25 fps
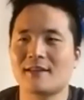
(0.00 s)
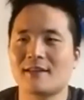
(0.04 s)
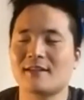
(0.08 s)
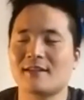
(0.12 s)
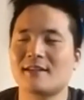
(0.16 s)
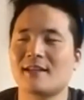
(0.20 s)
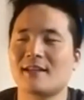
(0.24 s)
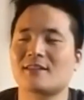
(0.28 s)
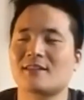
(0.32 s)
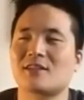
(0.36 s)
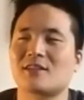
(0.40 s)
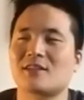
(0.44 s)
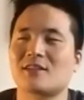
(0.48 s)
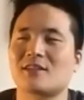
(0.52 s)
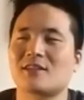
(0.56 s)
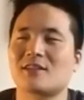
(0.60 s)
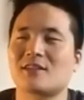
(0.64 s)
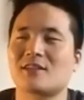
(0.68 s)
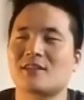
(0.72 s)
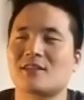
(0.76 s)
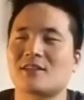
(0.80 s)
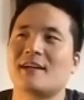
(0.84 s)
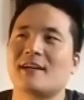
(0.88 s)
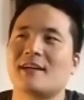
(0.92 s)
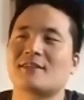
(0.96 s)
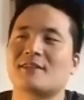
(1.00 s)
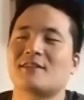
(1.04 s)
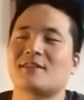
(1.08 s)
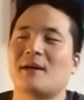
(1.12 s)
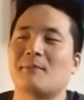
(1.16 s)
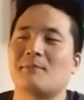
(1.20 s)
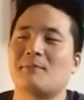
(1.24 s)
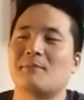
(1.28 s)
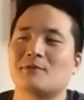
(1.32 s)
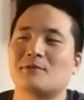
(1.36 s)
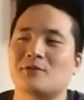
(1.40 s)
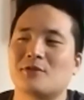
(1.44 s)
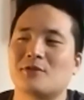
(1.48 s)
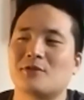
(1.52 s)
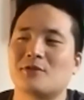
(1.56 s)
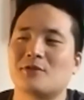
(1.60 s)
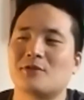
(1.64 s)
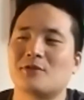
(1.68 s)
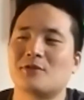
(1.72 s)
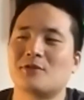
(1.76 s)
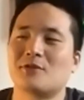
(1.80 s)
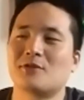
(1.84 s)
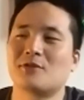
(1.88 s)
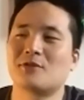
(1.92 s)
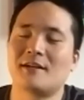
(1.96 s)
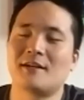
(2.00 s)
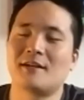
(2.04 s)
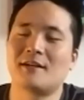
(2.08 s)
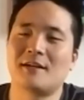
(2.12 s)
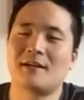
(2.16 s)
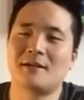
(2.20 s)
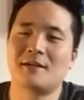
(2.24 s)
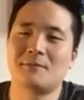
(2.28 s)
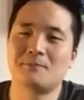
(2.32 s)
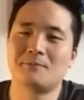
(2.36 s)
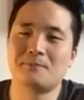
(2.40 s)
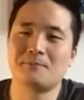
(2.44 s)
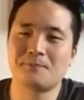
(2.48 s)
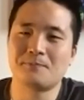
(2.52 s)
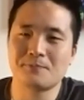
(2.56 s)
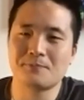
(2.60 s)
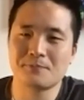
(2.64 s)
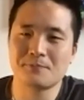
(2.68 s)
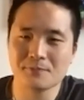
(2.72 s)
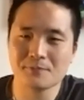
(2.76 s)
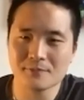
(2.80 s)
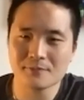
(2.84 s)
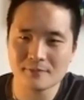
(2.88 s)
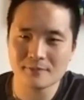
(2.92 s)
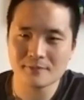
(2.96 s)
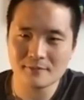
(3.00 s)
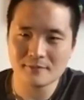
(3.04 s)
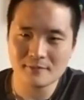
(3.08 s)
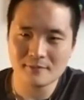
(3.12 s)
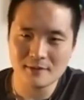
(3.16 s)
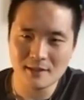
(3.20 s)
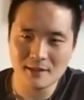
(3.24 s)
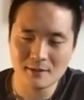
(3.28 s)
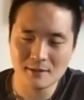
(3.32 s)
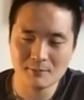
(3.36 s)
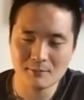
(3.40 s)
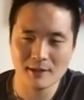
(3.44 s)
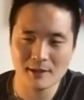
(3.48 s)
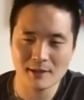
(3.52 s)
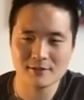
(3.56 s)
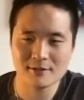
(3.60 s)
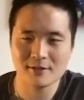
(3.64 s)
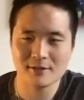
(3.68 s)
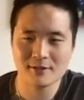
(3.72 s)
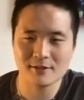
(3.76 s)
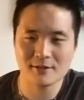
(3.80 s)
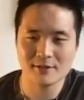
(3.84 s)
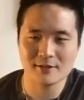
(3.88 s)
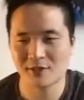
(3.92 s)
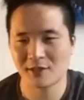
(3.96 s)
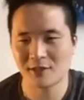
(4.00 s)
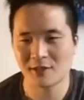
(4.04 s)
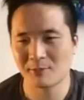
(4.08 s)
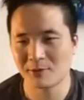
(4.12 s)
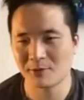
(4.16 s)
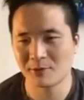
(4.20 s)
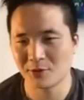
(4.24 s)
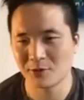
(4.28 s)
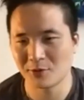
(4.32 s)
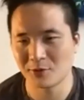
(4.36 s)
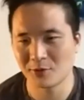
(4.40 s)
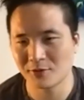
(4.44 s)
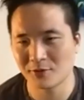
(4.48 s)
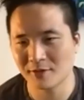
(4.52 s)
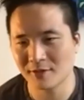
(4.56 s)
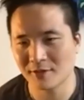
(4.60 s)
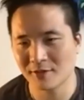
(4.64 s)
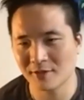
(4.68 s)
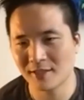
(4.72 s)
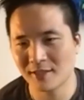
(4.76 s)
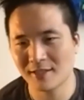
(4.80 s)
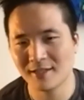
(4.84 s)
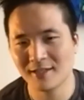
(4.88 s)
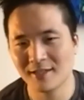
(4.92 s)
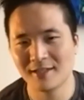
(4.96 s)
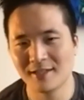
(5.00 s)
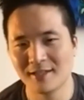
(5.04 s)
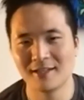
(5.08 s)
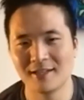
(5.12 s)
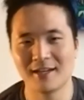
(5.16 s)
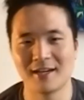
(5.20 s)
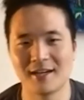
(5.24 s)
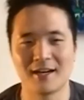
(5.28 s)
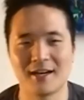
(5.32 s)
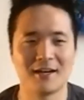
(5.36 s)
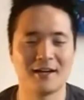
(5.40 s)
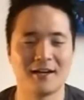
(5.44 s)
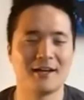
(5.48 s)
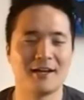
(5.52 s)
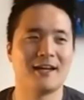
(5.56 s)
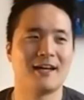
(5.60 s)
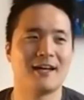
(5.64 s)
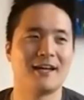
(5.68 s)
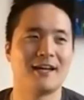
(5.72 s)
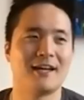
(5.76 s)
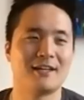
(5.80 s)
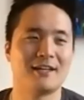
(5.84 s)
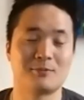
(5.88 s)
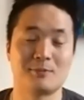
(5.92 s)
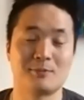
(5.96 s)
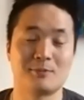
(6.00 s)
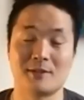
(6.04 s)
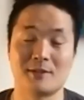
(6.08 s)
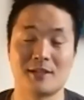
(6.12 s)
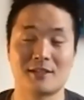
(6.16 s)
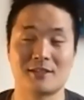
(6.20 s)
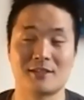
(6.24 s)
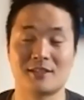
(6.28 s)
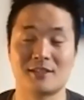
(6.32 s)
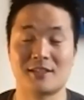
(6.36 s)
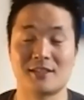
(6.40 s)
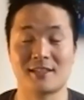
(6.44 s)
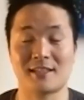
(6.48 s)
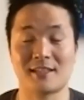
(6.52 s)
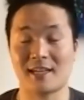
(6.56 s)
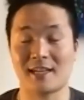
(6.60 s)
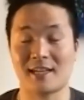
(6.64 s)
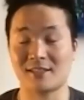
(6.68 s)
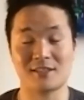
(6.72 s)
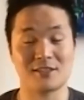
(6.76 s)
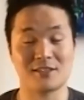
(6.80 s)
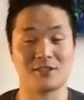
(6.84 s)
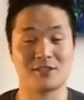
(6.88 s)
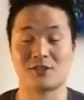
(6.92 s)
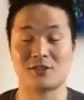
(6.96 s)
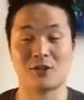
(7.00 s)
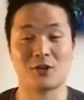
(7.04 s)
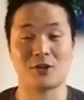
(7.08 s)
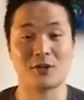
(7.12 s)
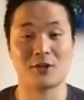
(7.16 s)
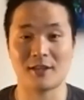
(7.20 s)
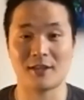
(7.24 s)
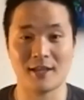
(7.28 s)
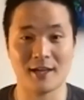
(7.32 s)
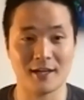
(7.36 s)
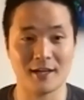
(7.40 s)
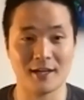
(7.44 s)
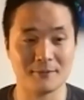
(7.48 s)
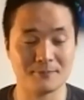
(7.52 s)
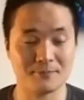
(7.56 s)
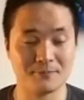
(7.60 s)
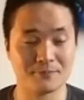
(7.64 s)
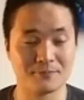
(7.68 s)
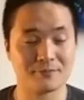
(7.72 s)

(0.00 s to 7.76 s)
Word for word: I think that's going to be like the next episode that my assistant here is going to produce and its production, because I actually started that.